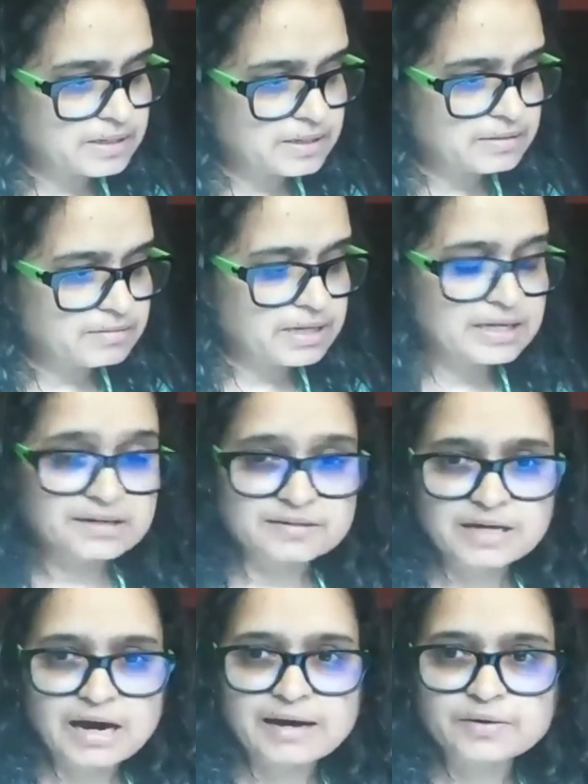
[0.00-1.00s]
And
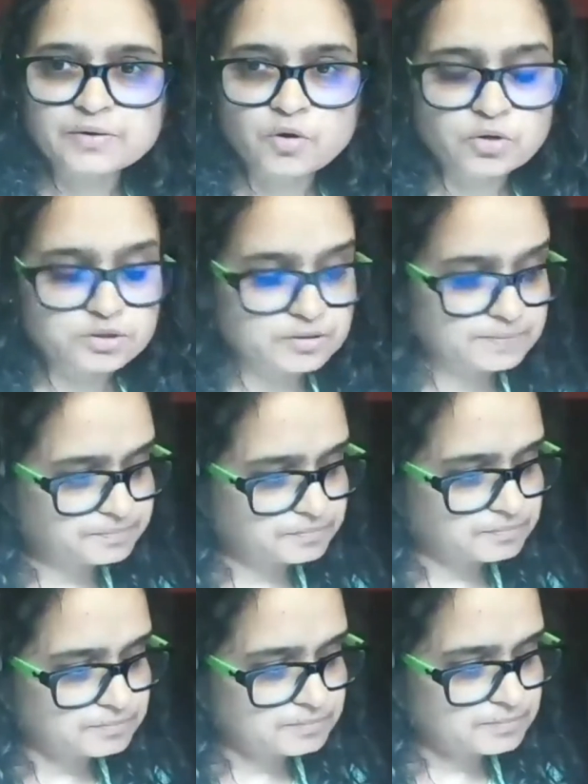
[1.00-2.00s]
I quote,
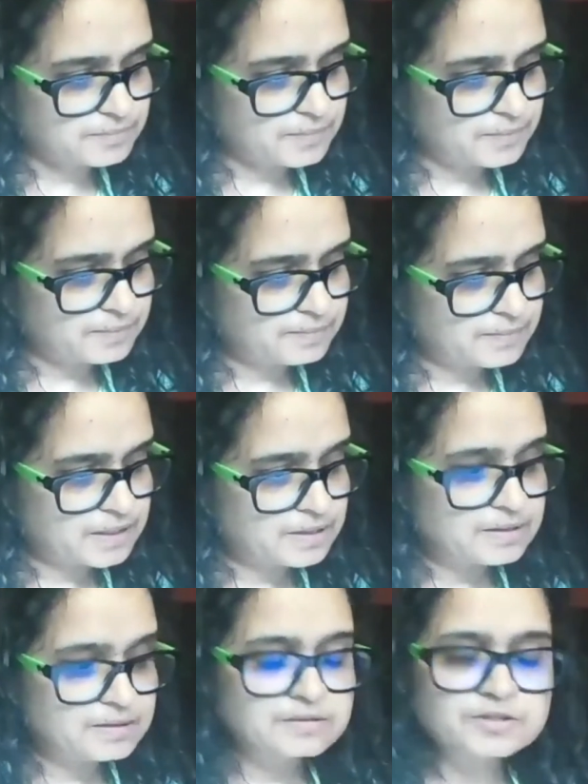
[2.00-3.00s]

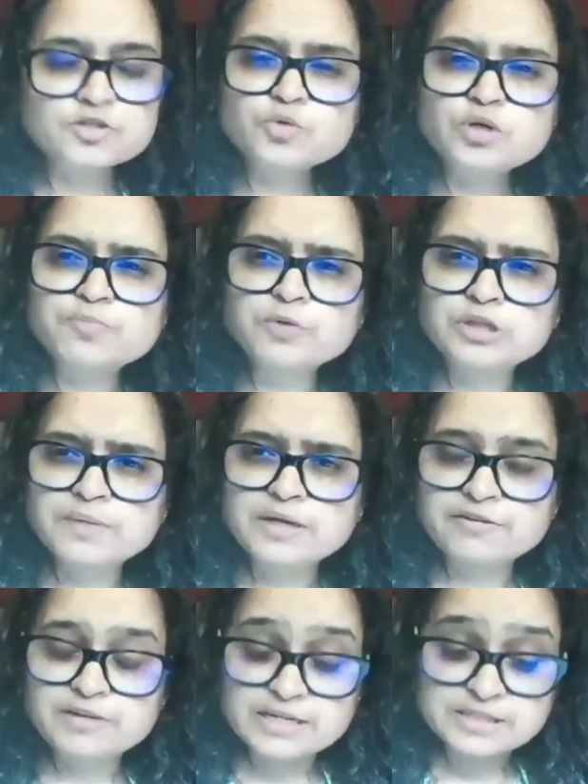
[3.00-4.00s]
this is what
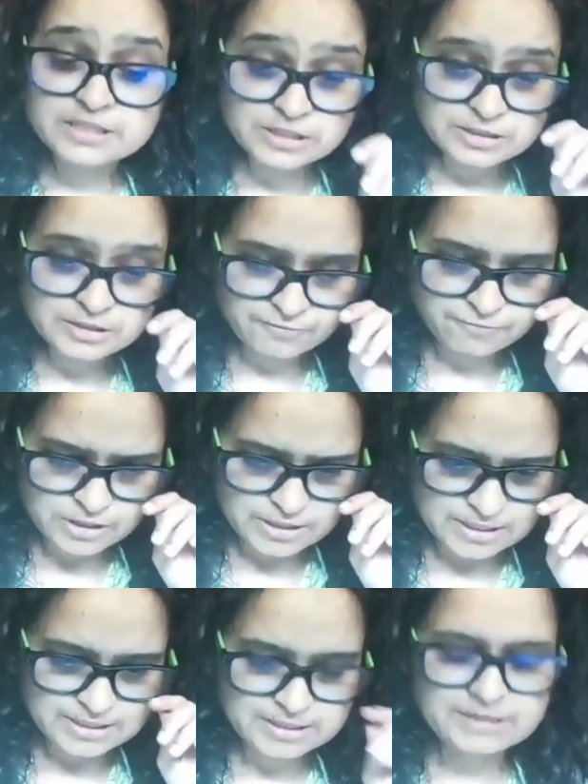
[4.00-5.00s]
Muktabai writes. This is the
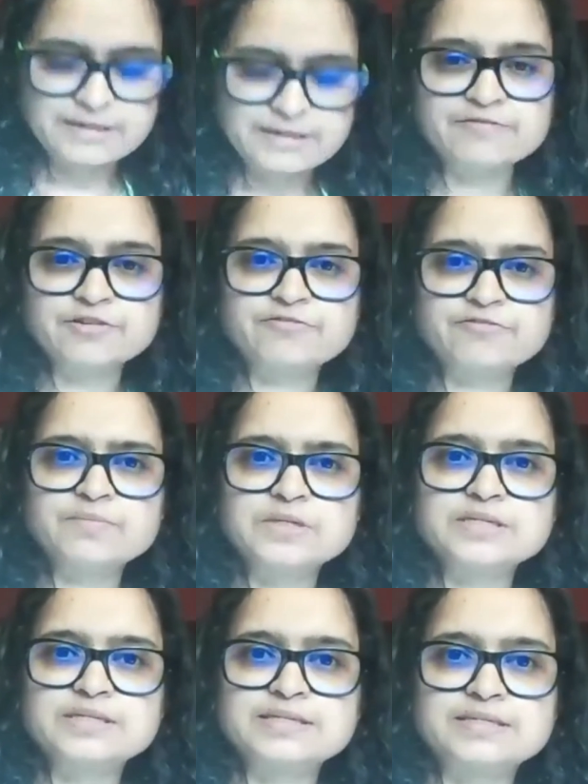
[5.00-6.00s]
first ever
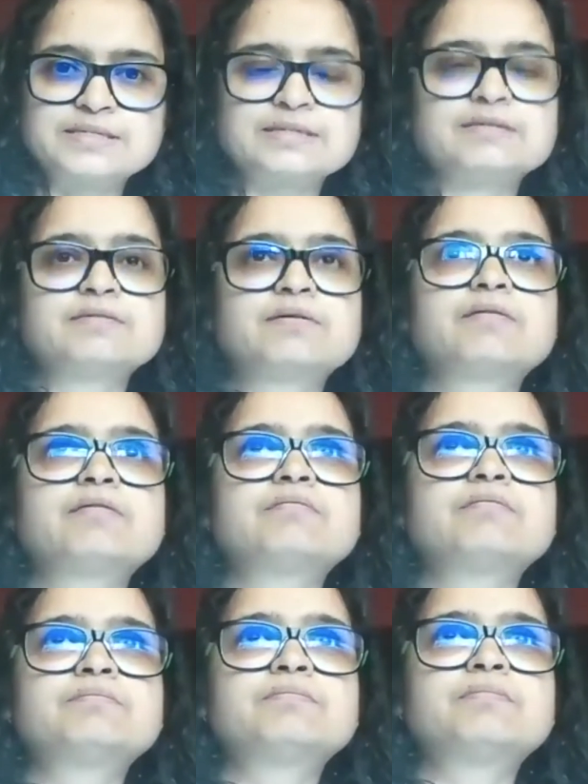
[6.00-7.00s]
feminist,
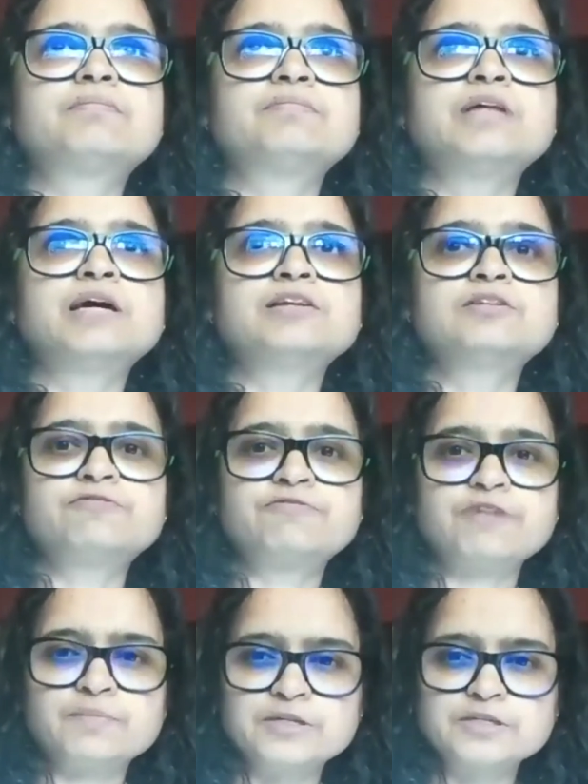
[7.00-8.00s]
Dalit
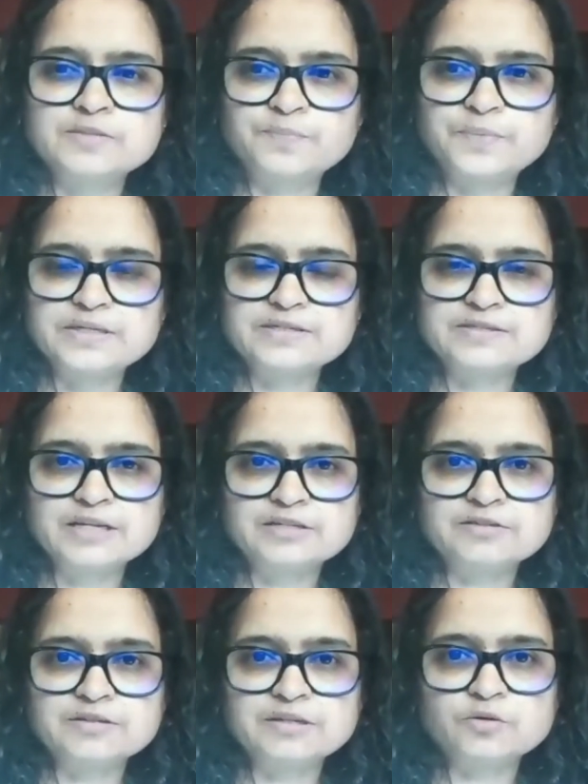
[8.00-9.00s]
feminist piece that
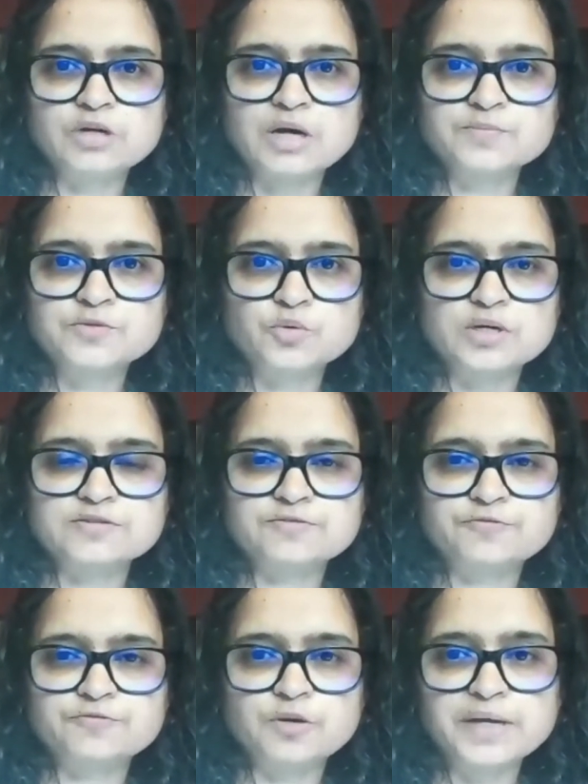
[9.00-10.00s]
comes to us
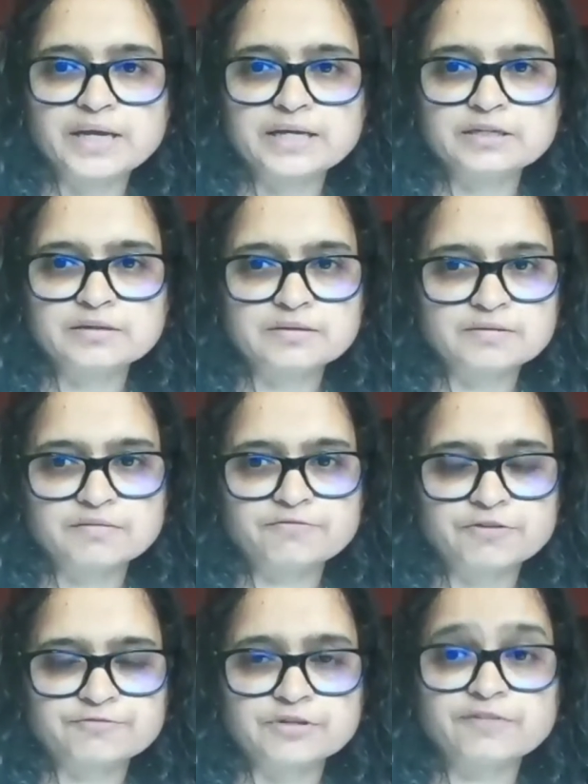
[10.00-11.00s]
from
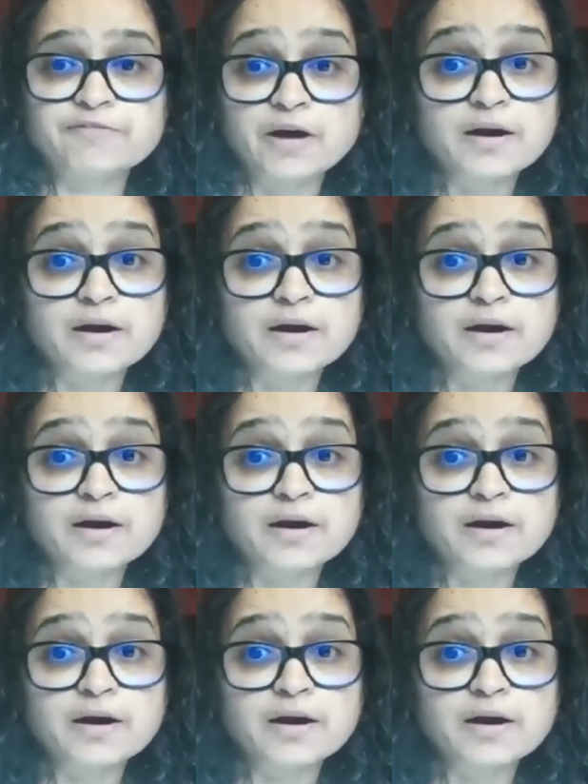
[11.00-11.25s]
1855.